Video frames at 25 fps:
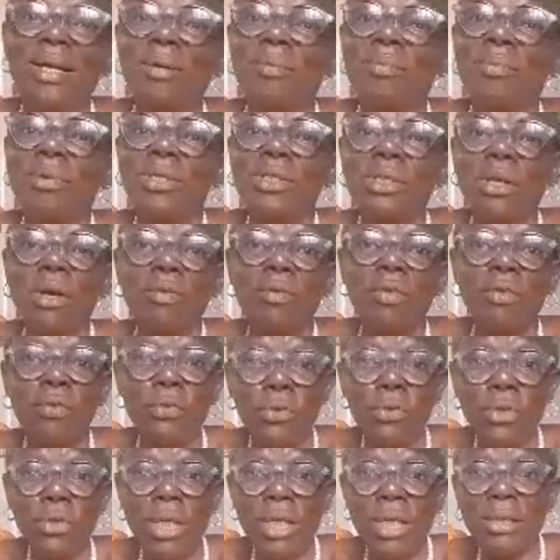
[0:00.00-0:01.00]
Most of the
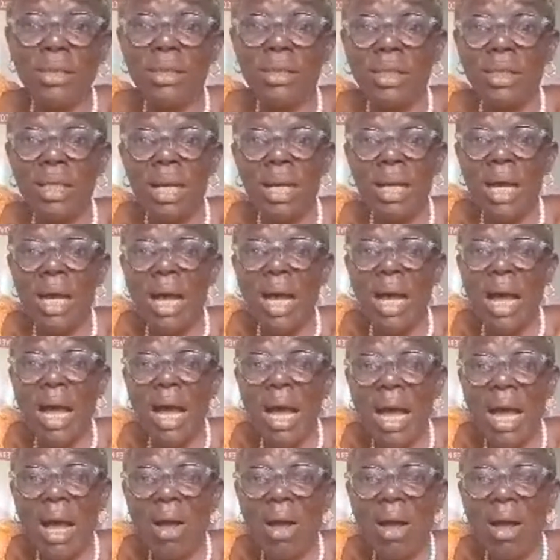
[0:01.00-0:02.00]
food that
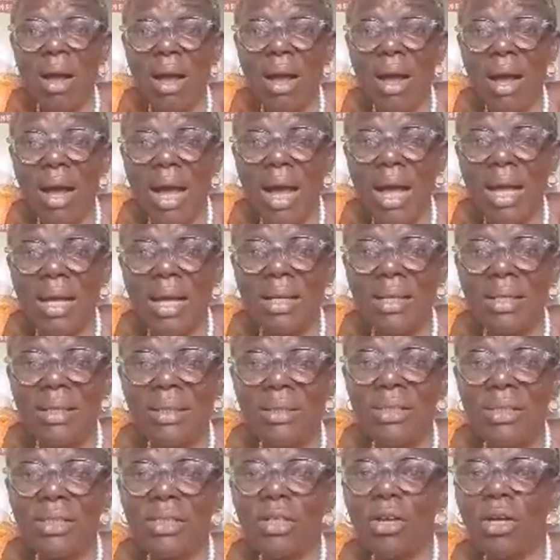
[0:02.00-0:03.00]

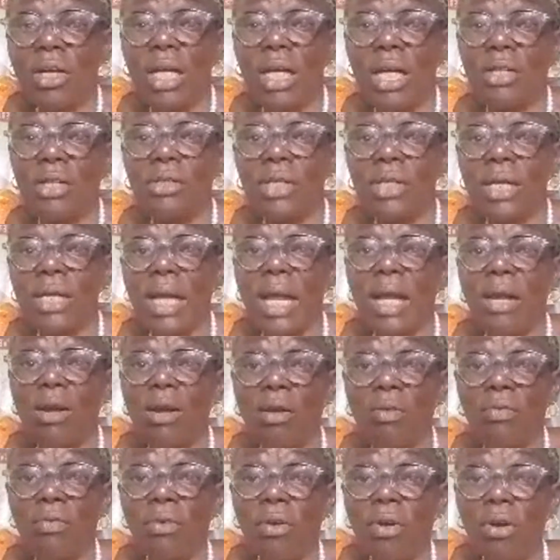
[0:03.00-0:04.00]
it's okay, you said I
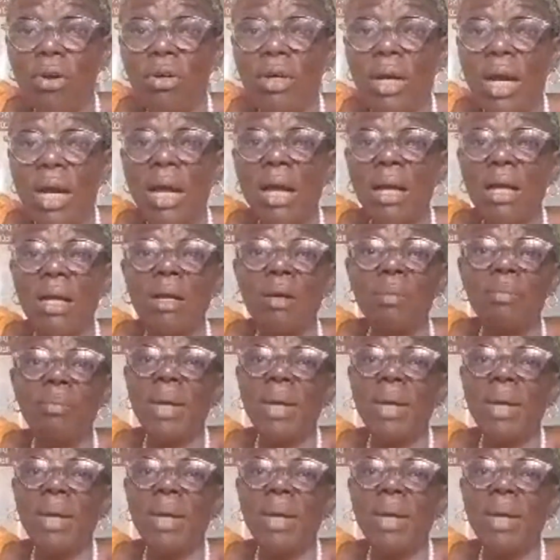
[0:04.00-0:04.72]
love okra. Me, I